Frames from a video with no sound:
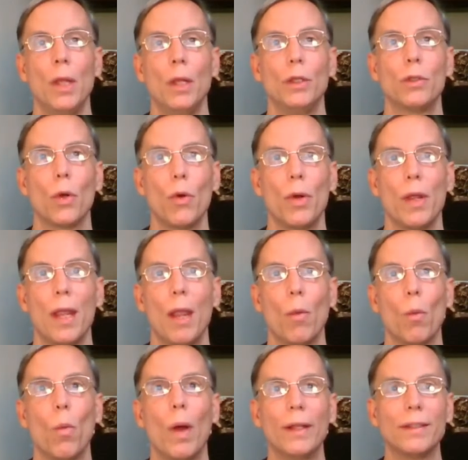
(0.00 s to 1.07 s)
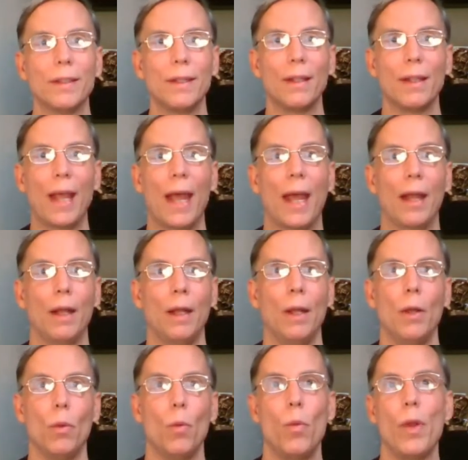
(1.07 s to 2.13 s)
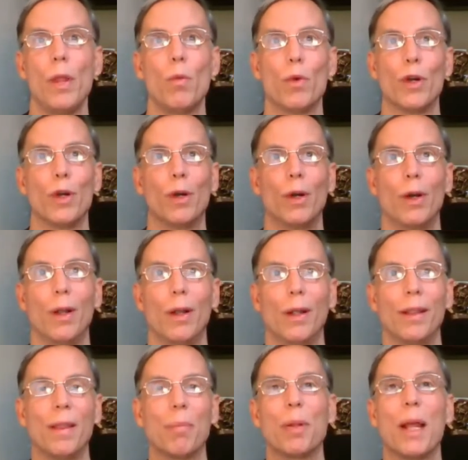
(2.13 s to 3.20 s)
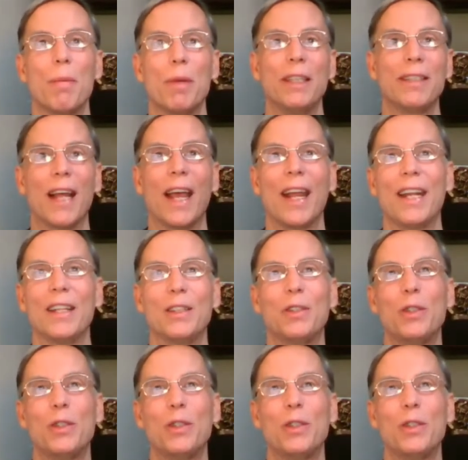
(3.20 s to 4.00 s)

So it wasn't that we were uh, the plant-based diet is